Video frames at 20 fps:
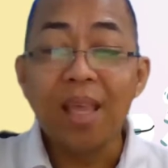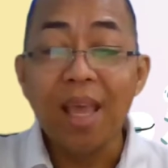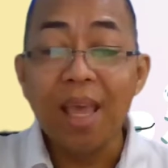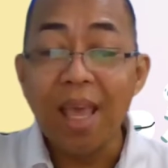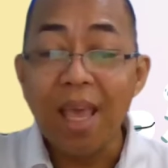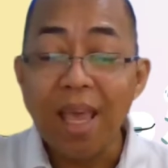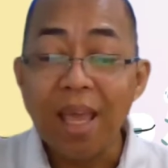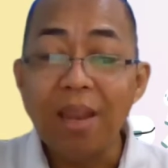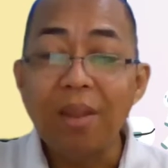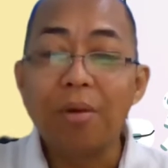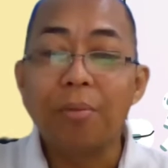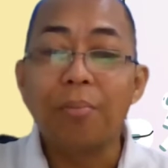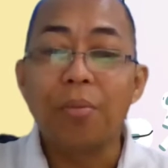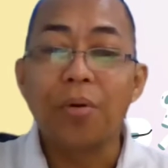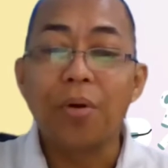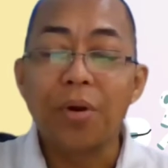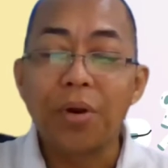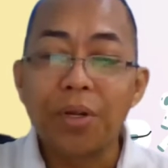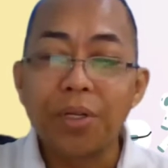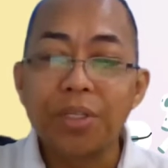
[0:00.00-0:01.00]
And of
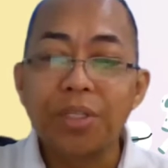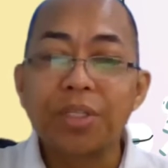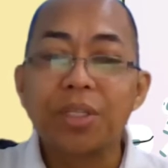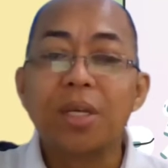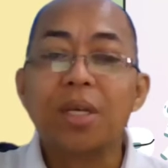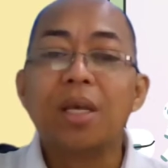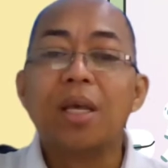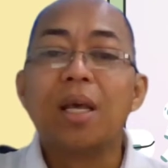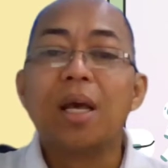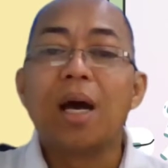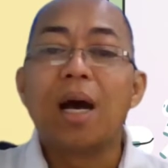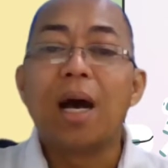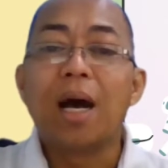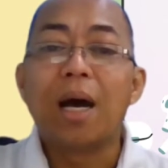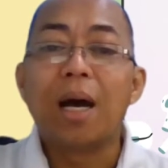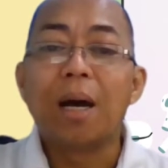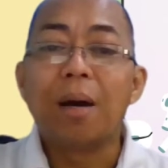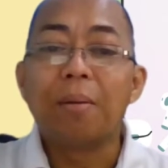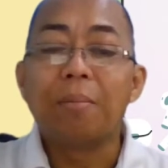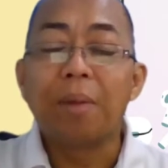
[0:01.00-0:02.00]
course,
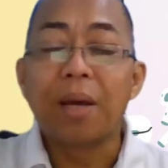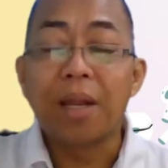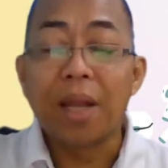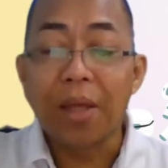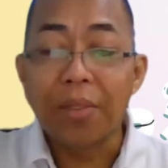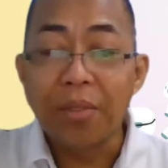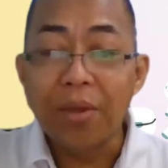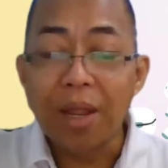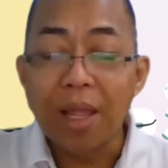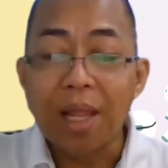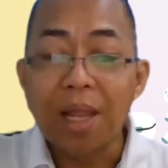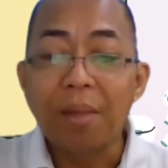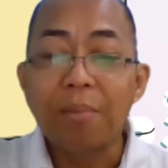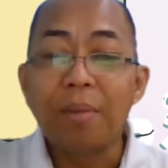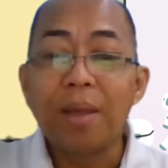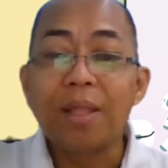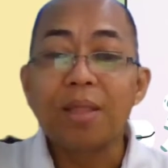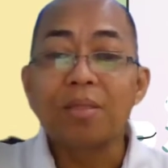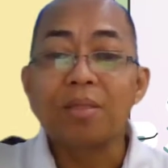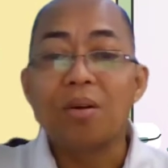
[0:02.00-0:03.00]
another
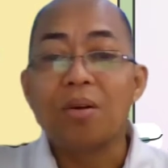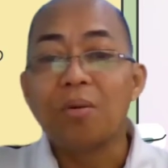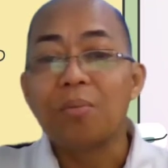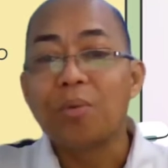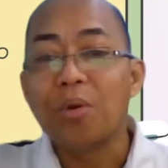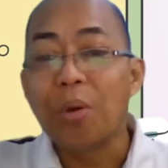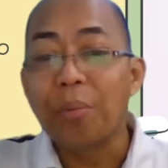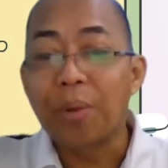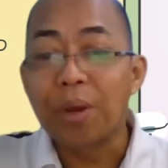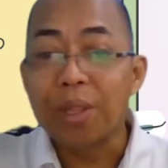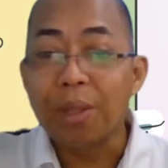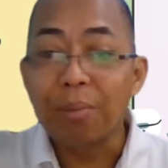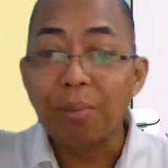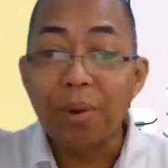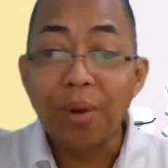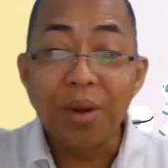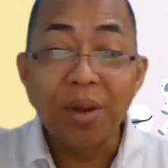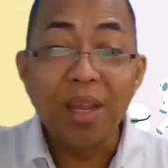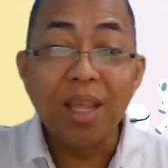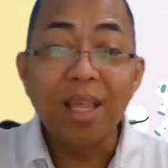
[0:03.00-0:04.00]
element of cooperative
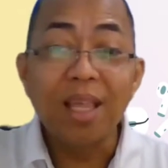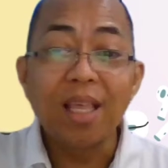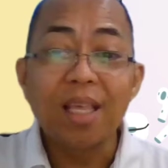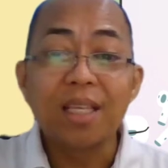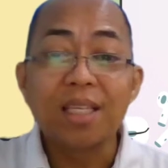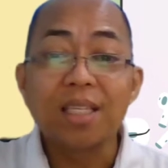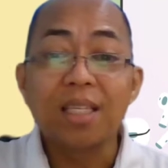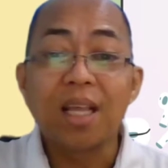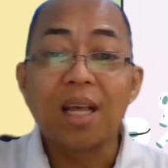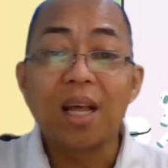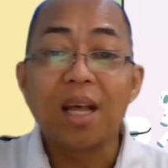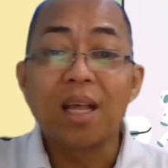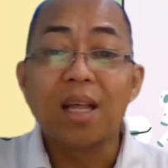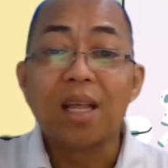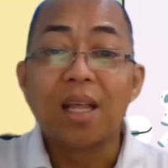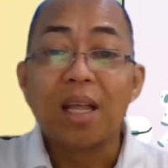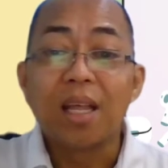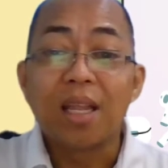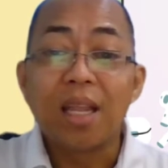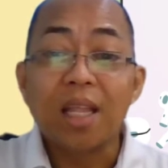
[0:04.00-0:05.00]
learning is that
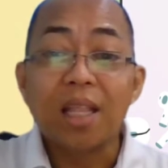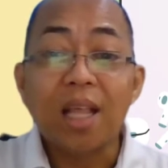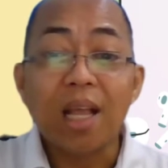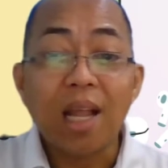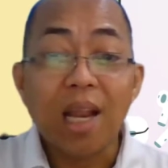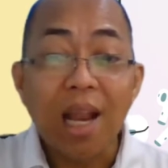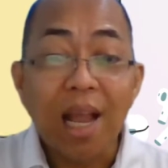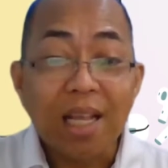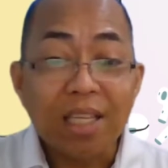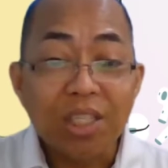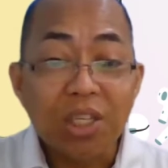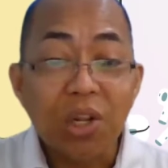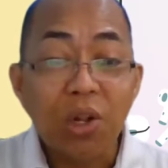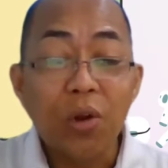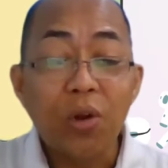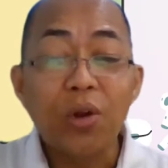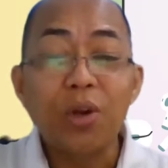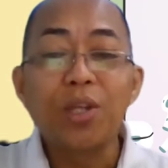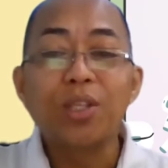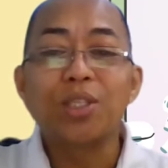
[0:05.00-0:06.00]
the class
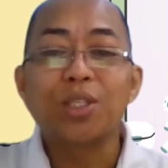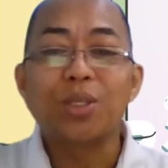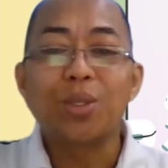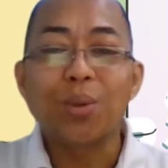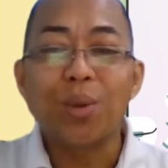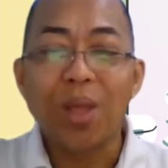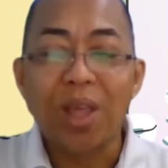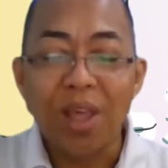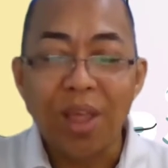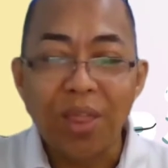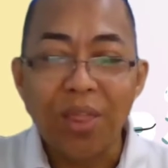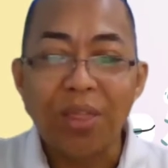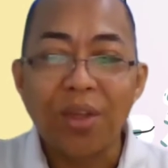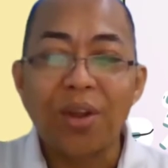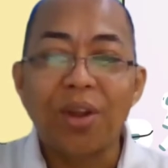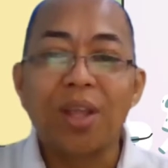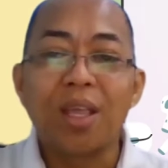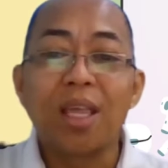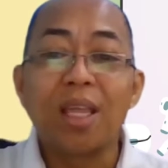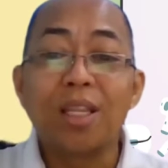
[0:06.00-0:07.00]
learns
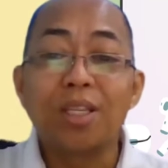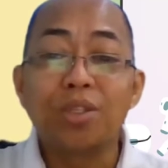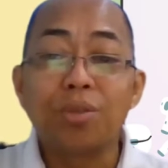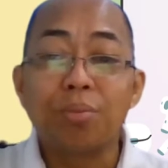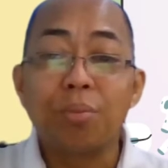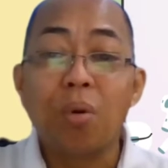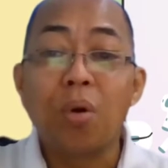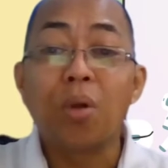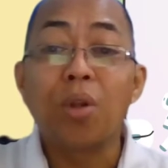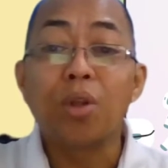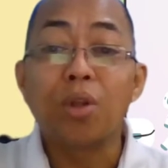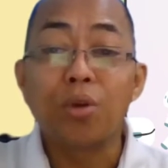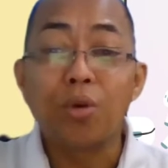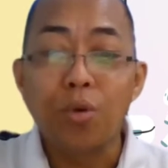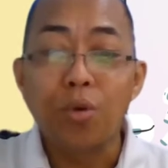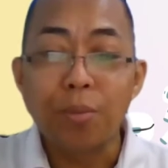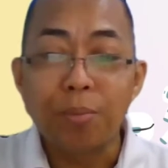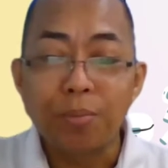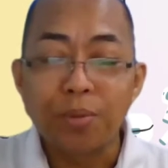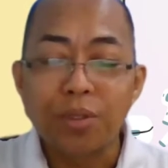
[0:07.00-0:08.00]
together in small
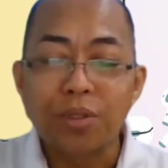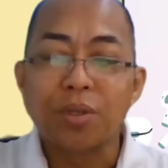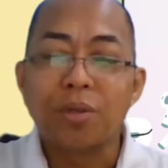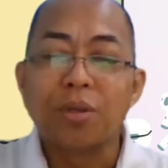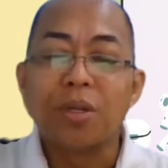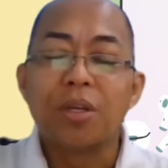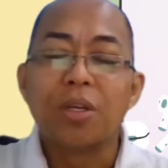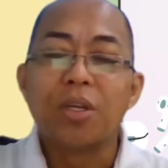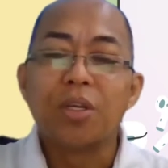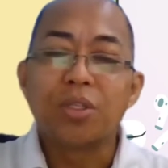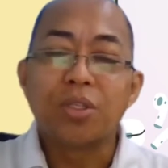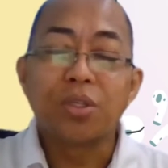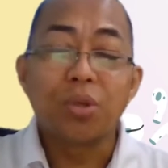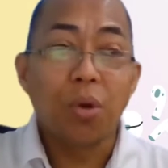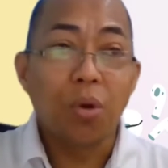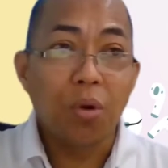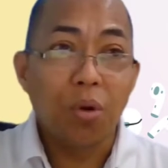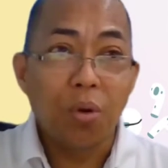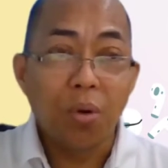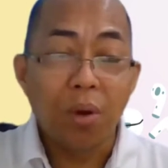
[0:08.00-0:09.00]
groups.
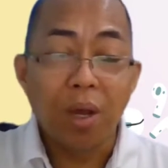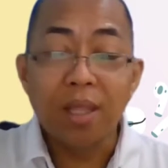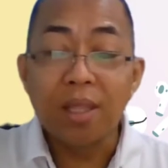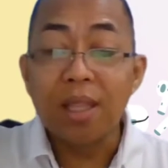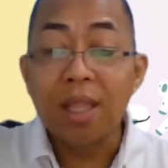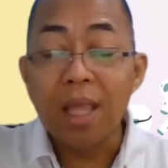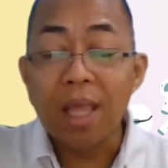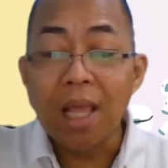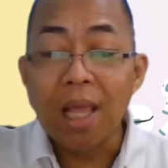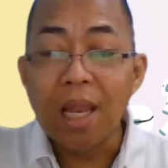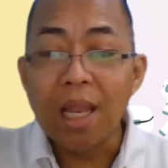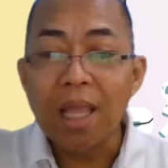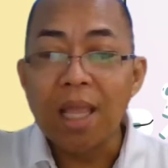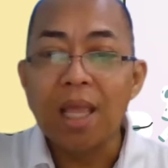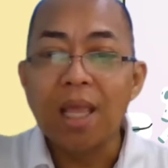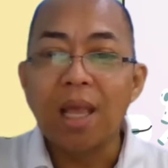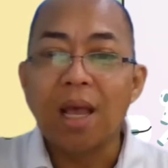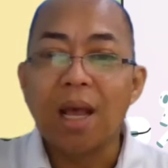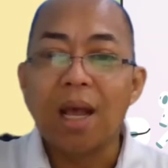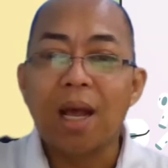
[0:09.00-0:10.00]
So
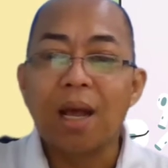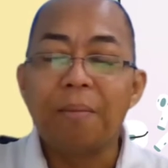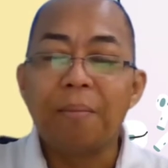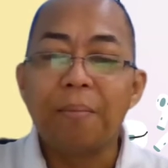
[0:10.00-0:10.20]
ideally,